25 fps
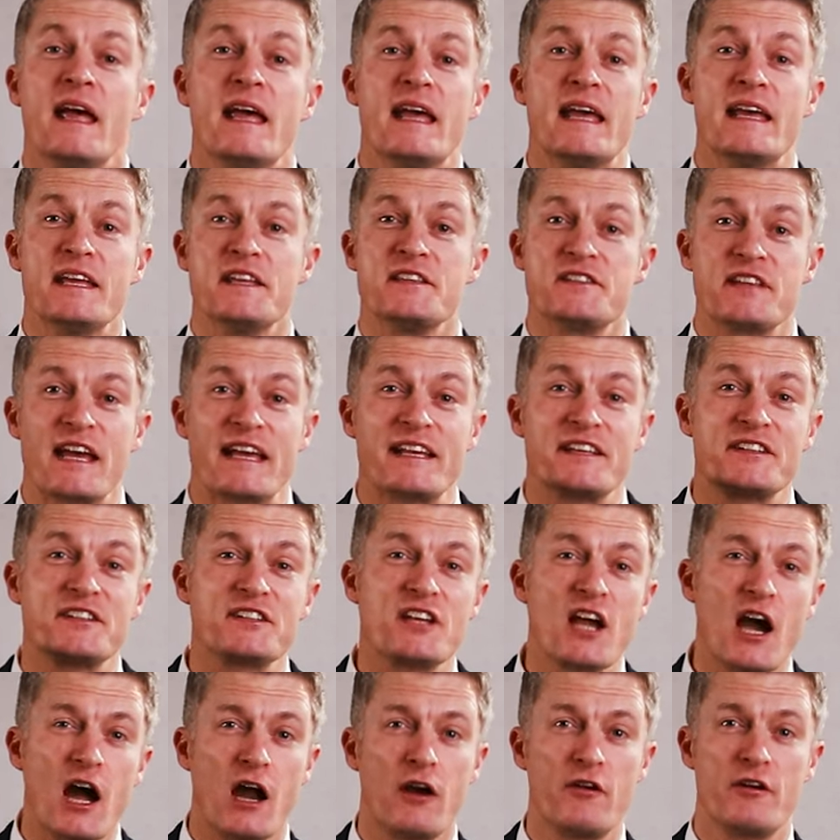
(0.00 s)
It takes
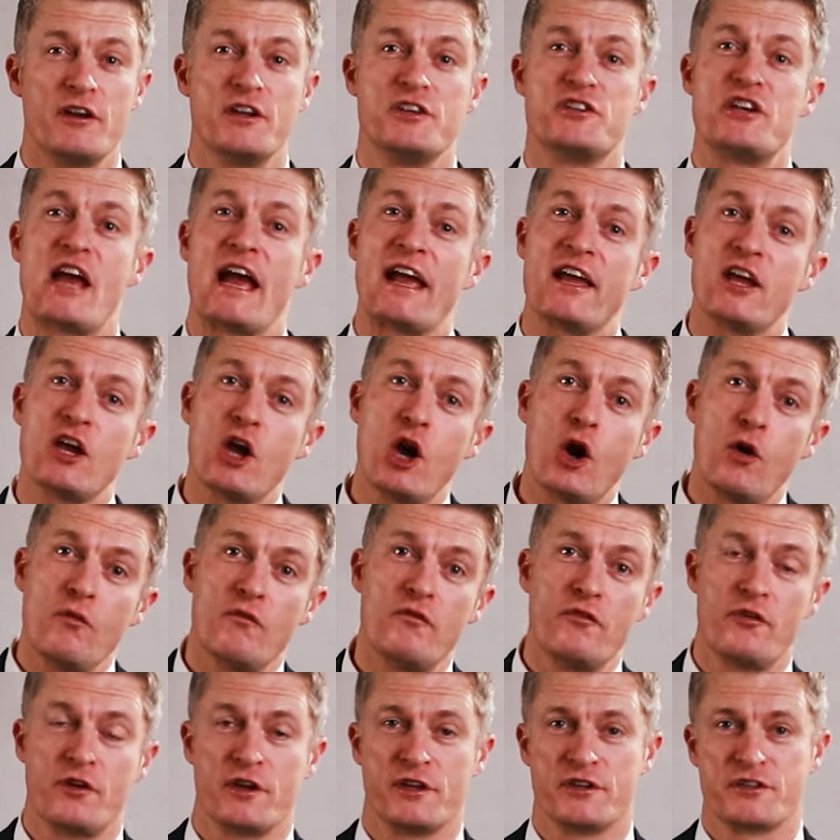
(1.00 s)
courage and
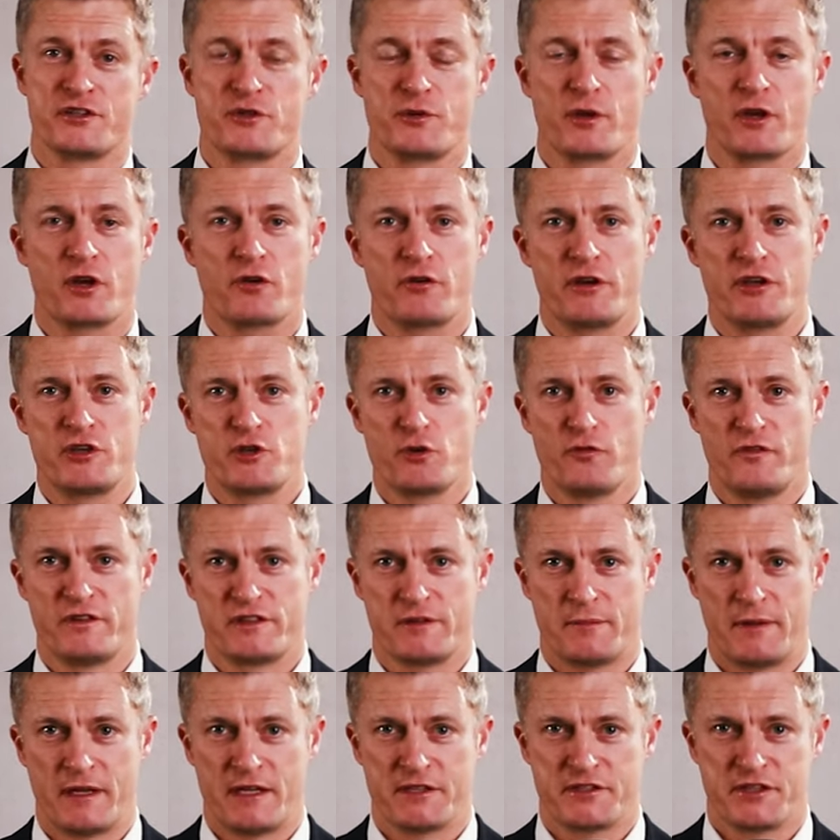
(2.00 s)
confidence to increase your
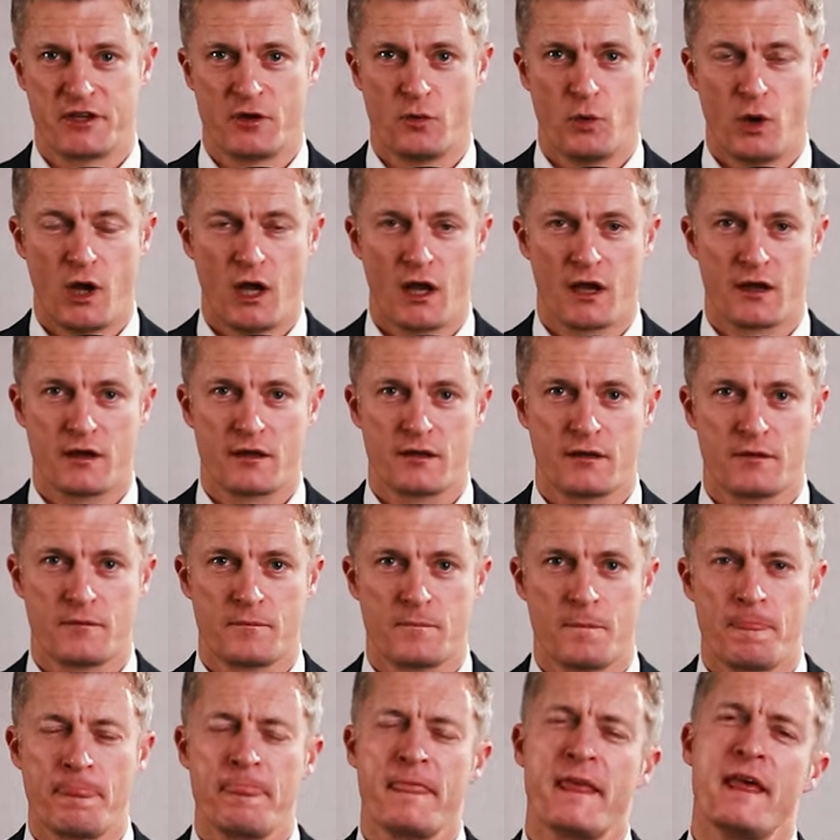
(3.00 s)
visibility at work.
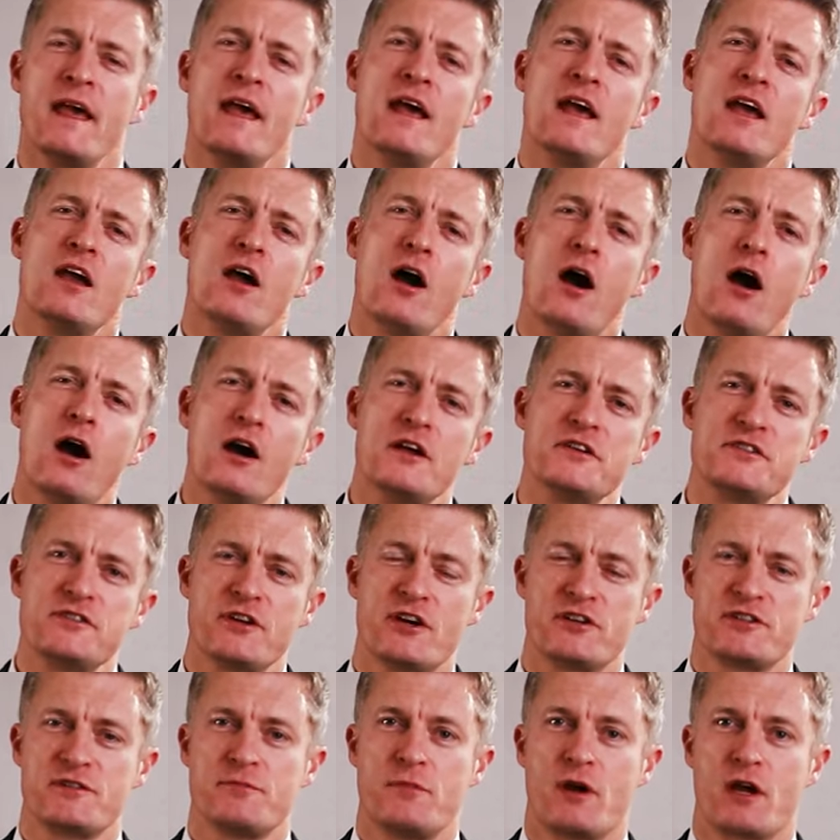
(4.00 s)
I
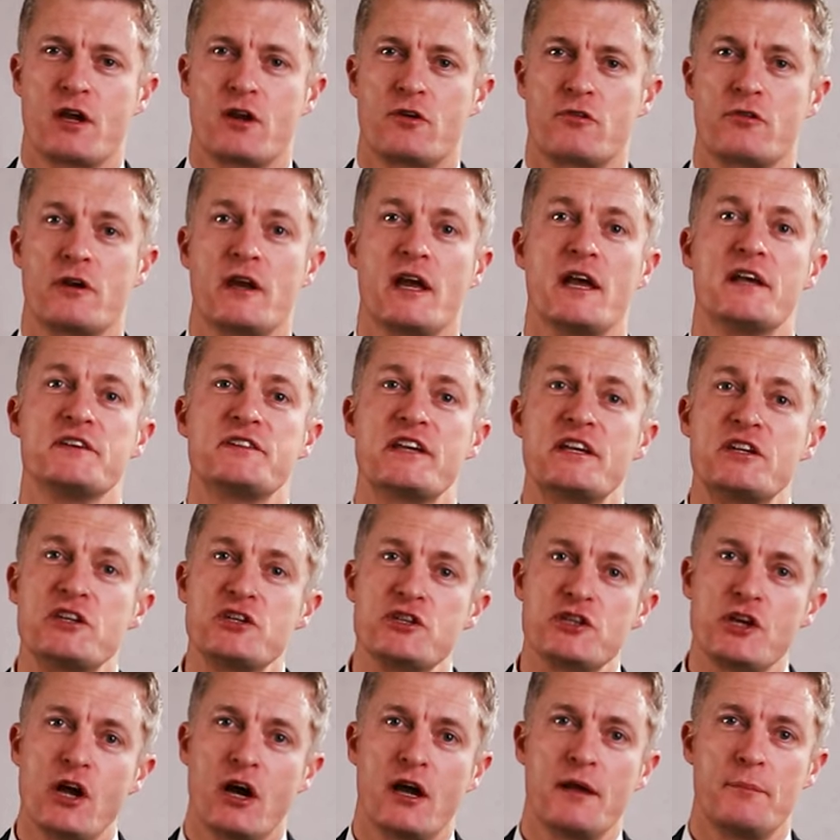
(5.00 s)
started my career as a
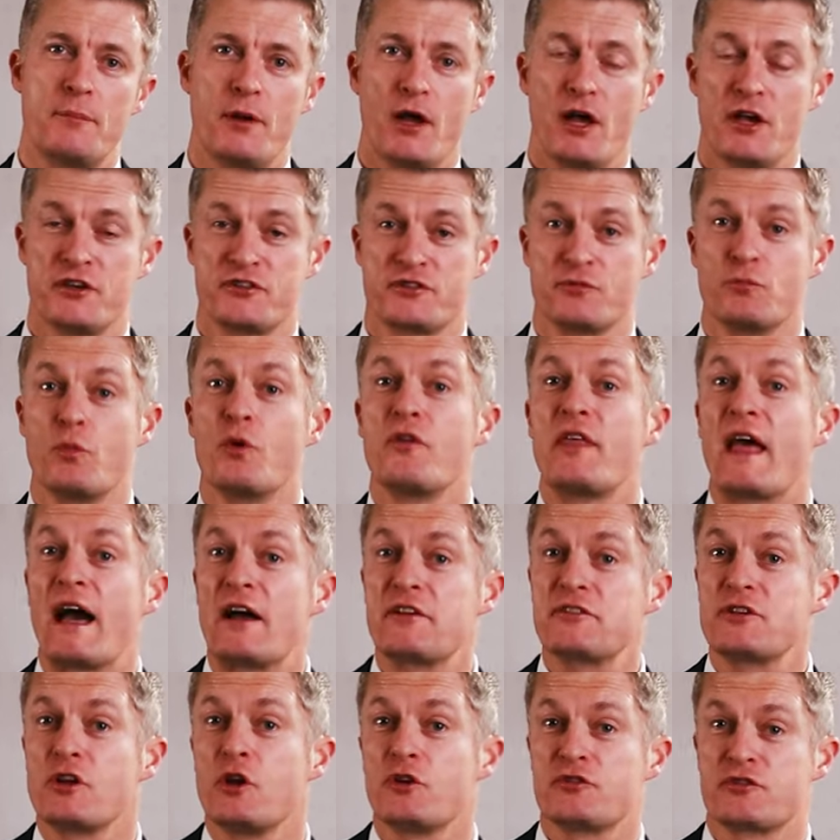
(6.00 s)
shy person
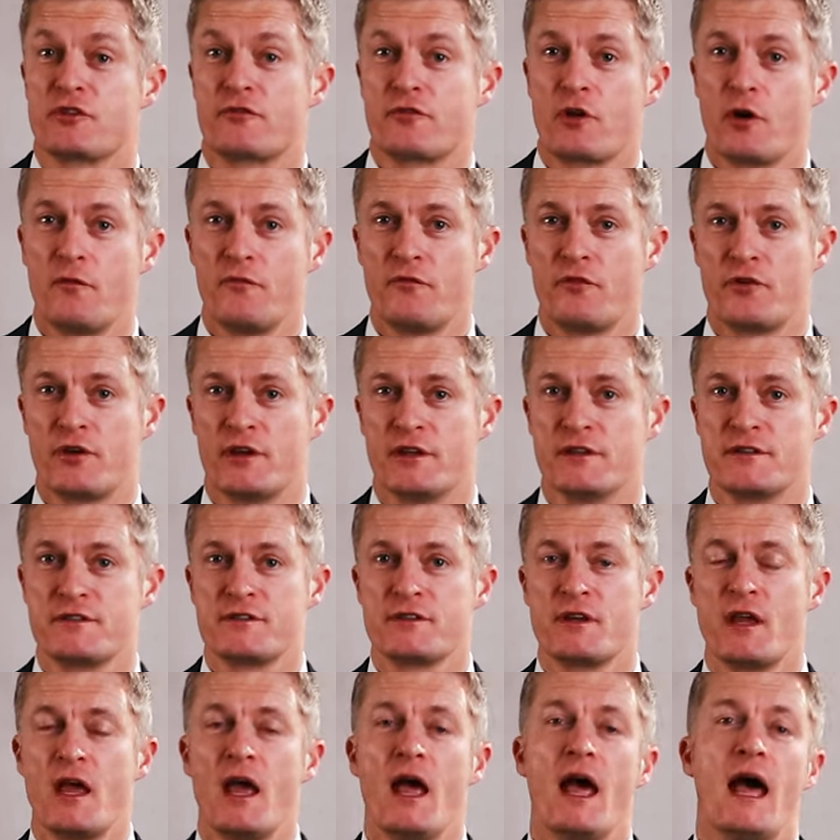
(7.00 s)
without a lot of
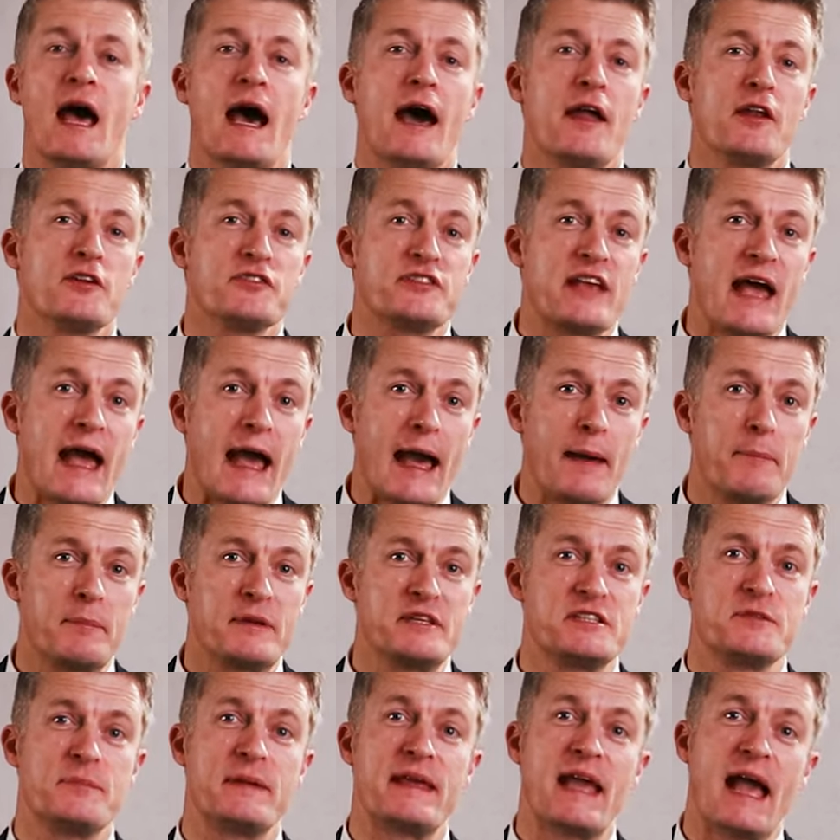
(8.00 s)
confidence, and I was
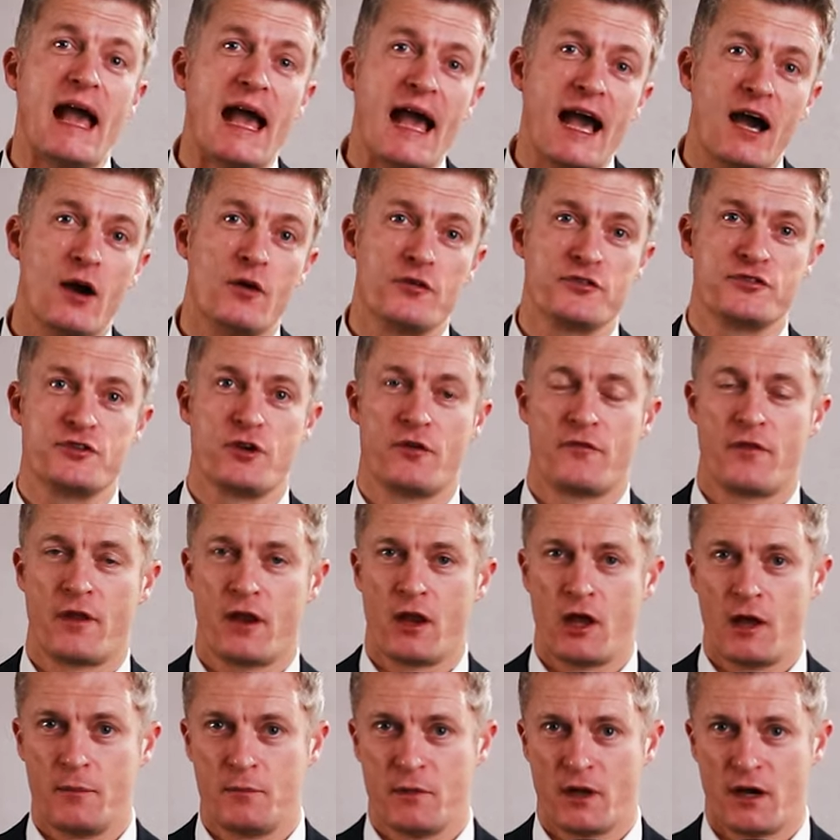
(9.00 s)
happy to be out of the
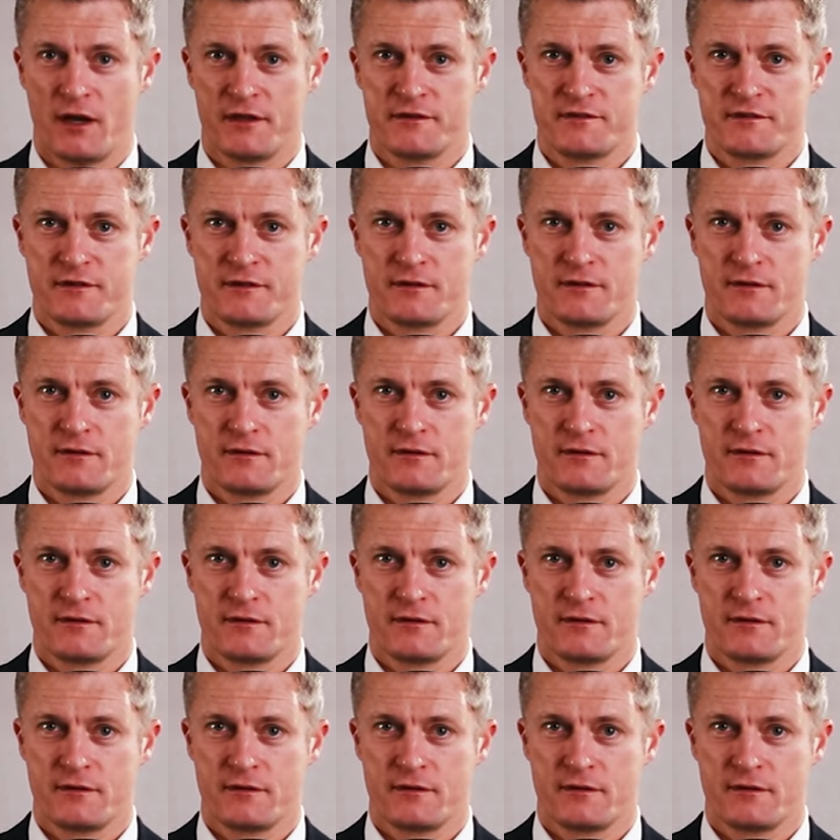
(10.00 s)
limelight.